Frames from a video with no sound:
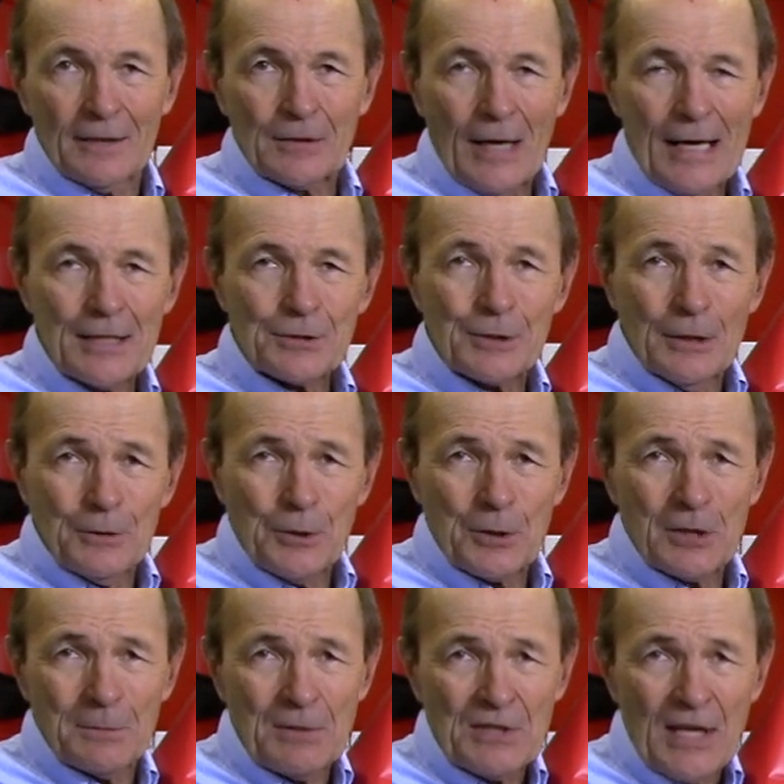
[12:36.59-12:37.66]
Gosh,
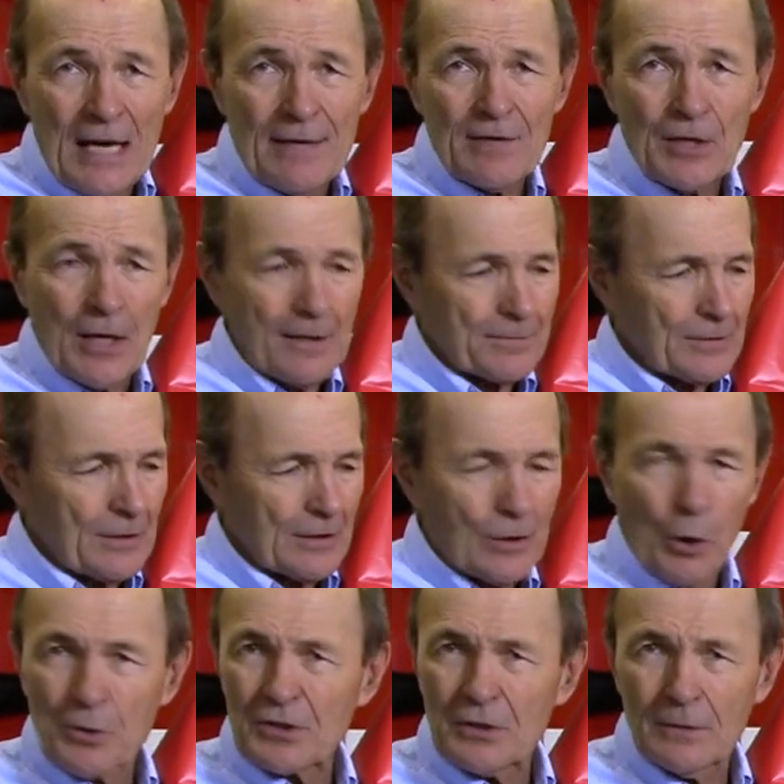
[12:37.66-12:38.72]
you could be diving off the
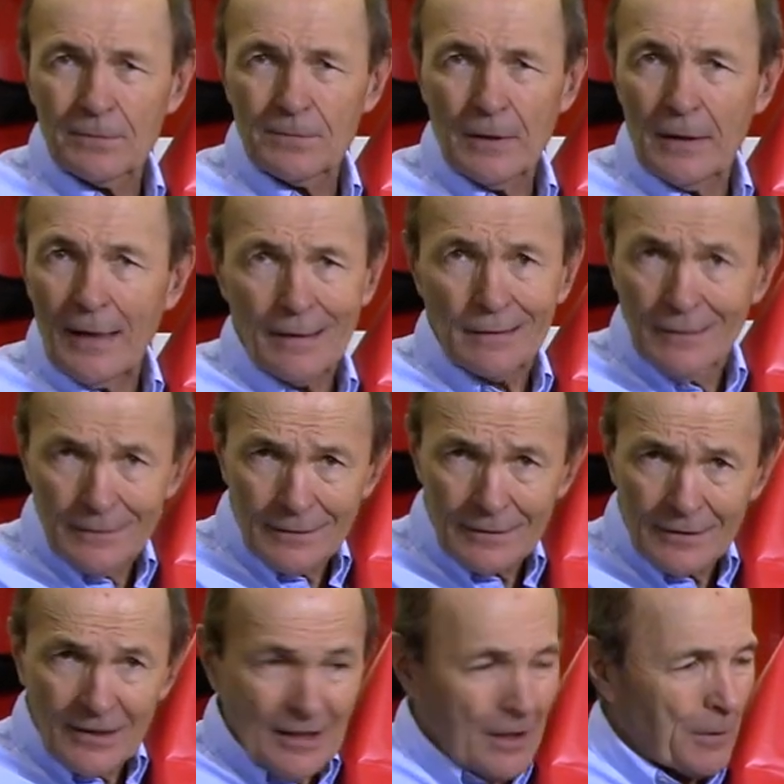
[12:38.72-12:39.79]
coast of uh,
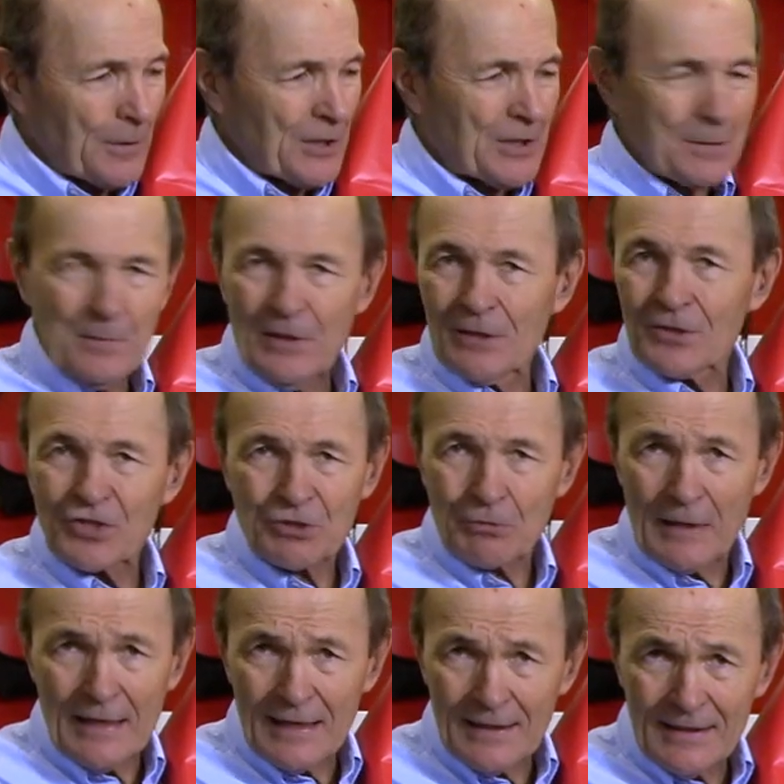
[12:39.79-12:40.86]
England, or you could be in
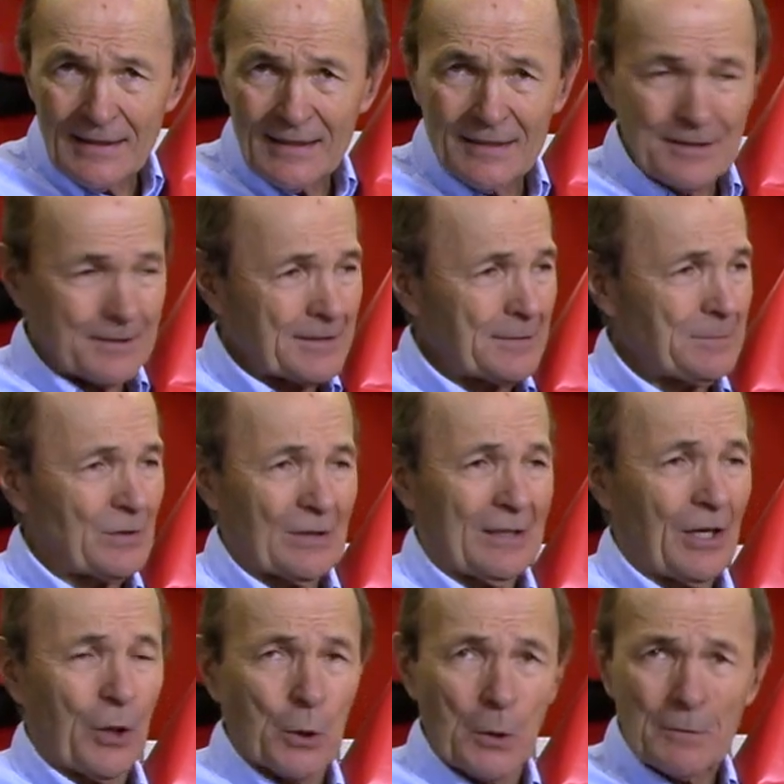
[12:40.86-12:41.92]
Australia. You could uh,
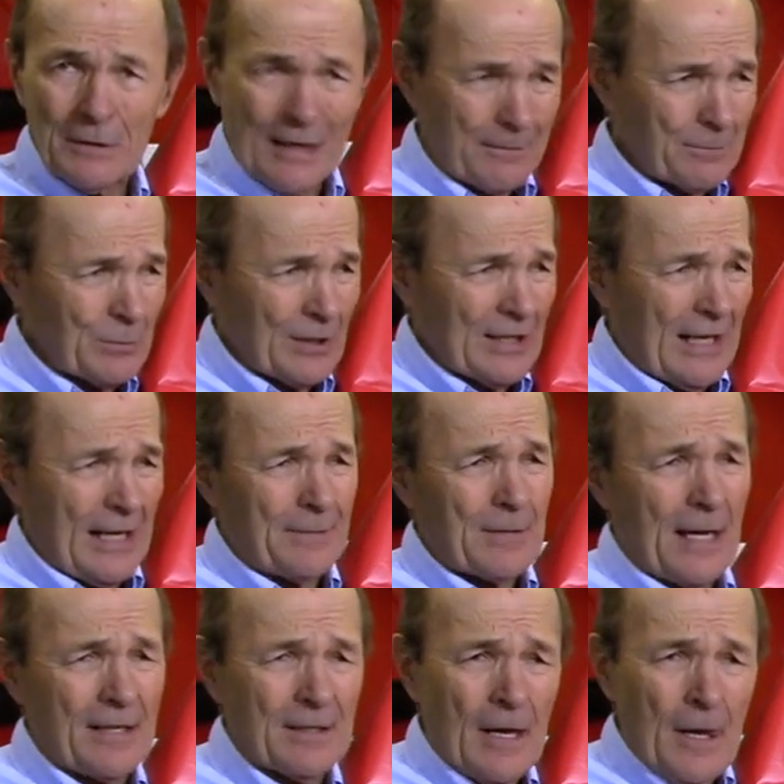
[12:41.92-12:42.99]
all over. I've, I've,
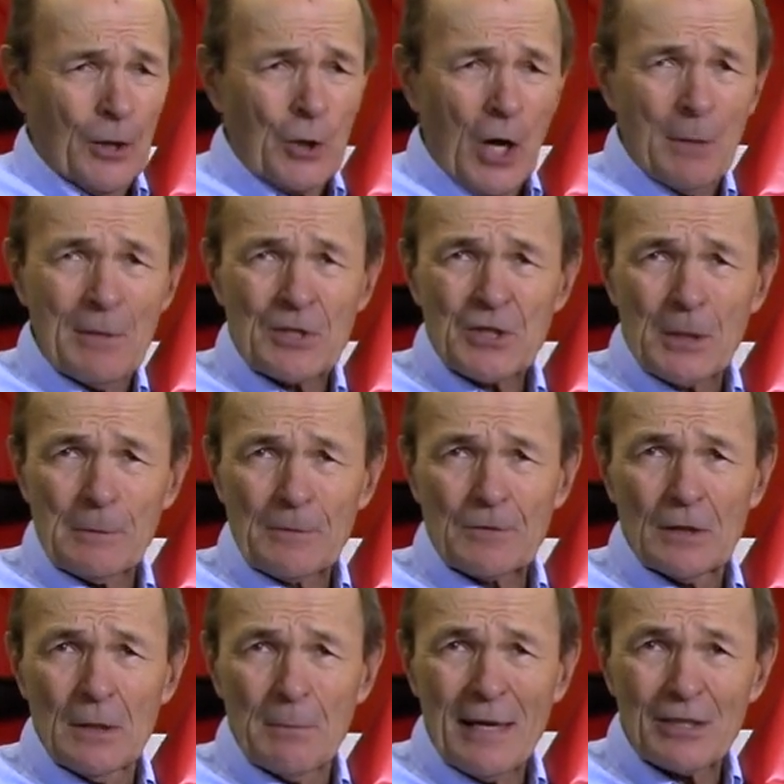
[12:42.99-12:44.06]
had comments coming
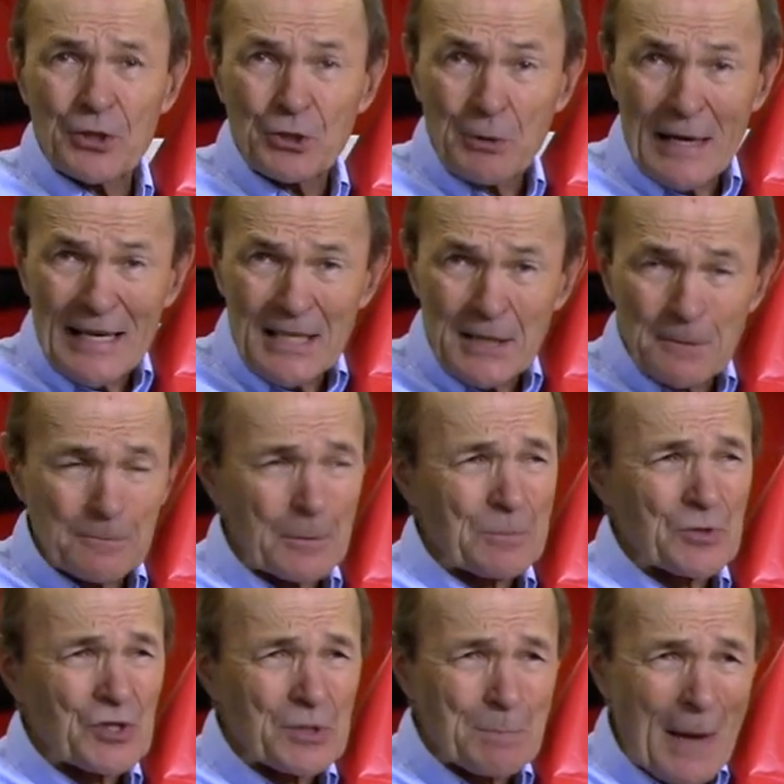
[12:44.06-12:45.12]
from the Mediterranean,
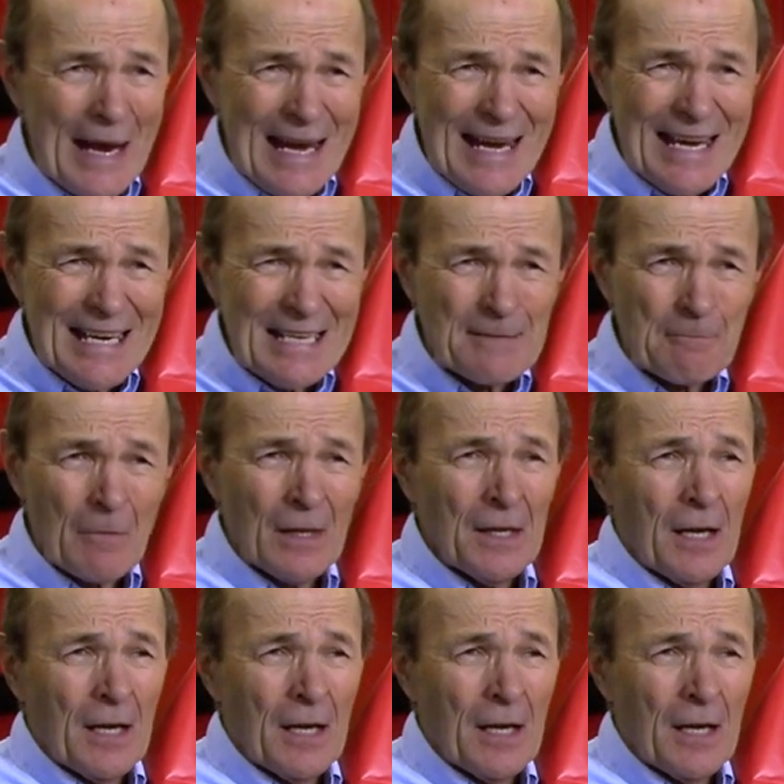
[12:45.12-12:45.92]
from Spain.